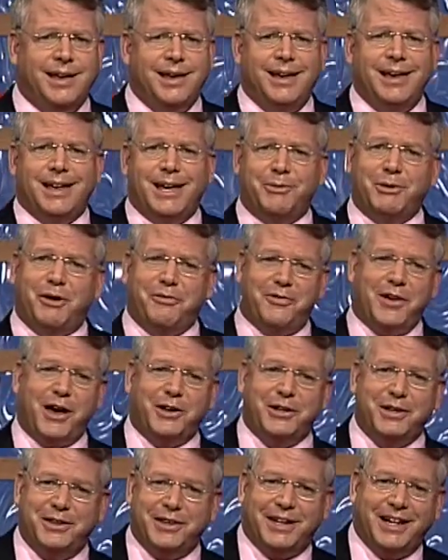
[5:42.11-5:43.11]
And when I
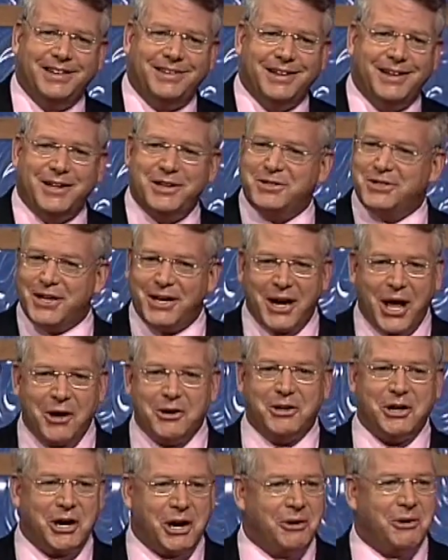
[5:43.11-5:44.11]
found out that I did, I said, I'll
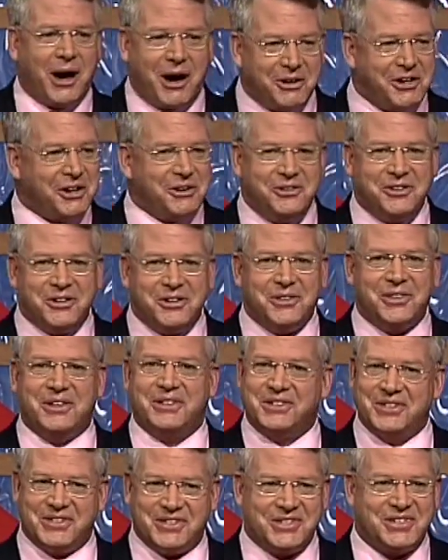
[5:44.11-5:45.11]
go do
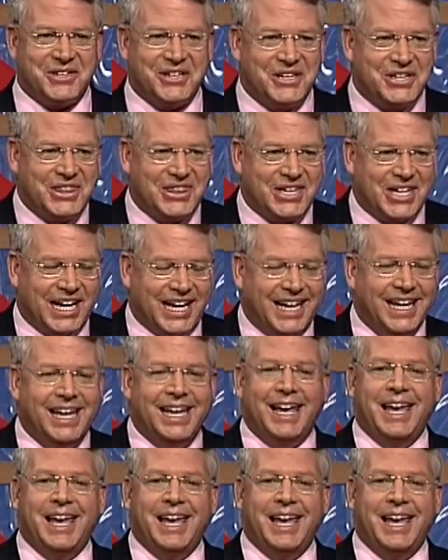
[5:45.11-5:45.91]
this. This is a good thing.